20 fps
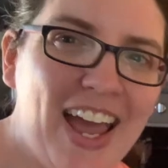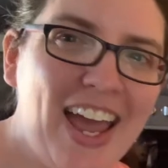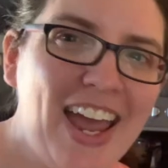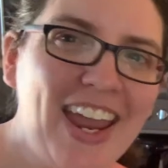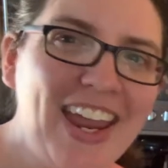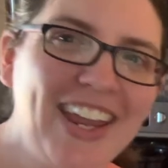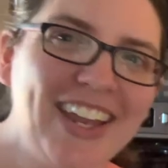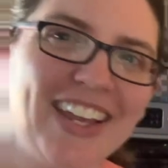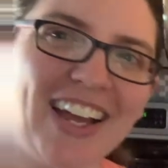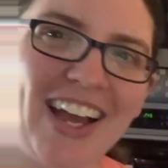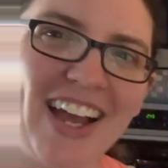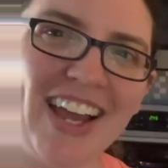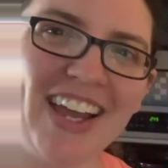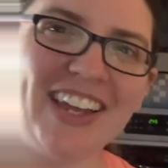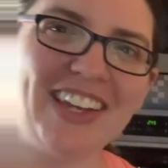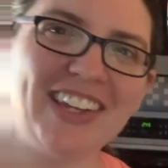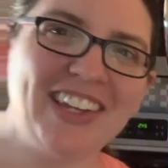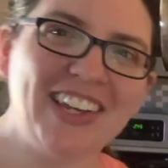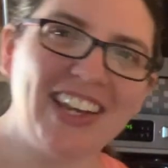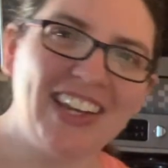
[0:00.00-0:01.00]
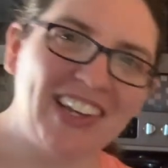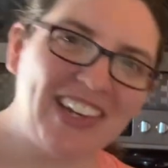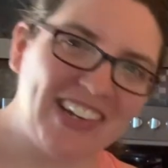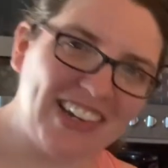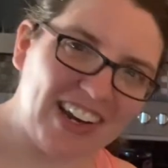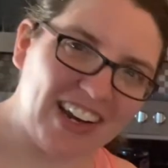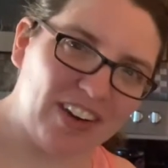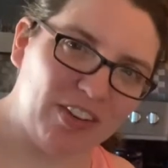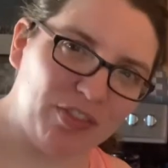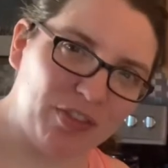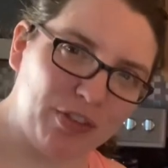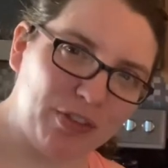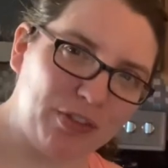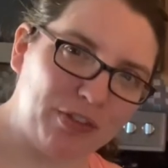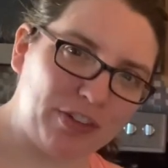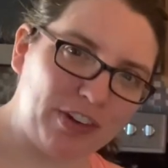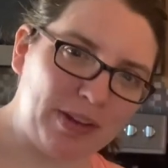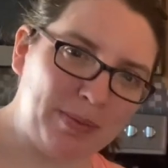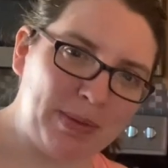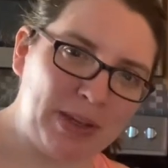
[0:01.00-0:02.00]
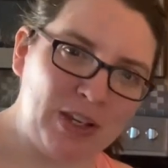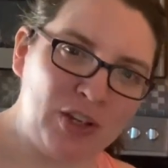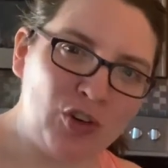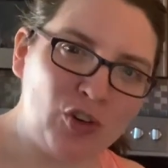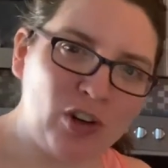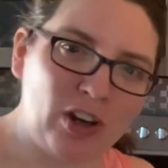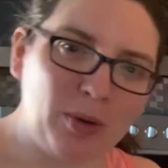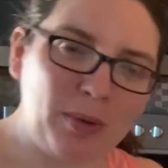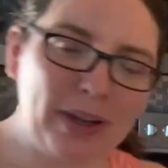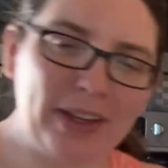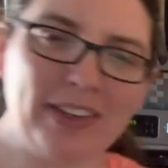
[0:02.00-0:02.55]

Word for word: Hey guys, it's Jennifer Freeman, Norwex